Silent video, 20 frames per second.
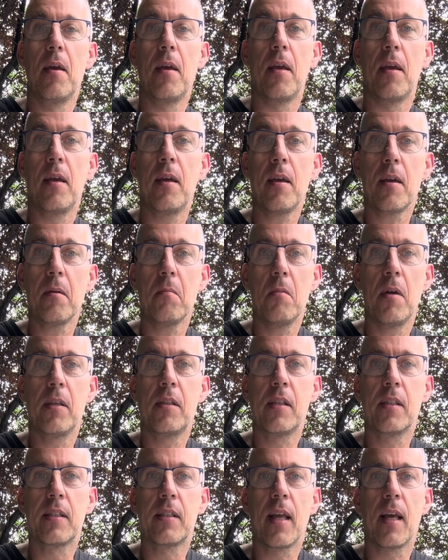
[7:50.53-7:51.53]
Here it
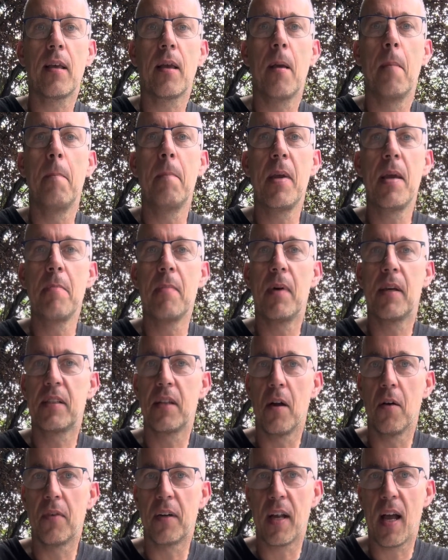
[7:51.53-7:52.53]
is like me,
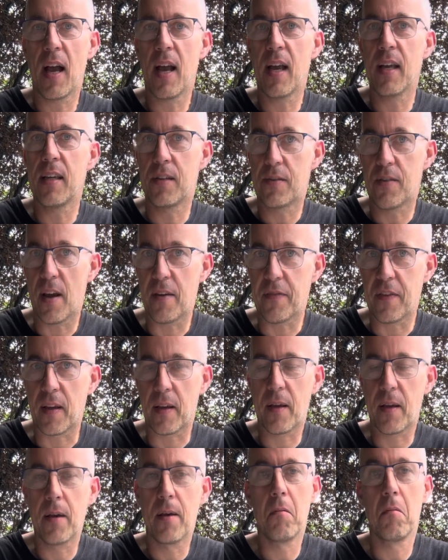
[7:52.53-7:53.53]
myself and I in traffic.
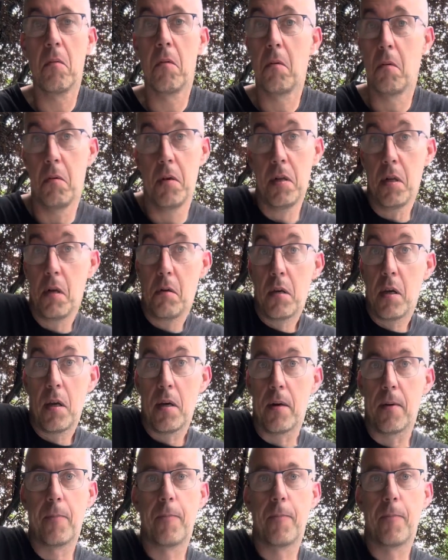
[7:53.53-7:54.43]
We don't care.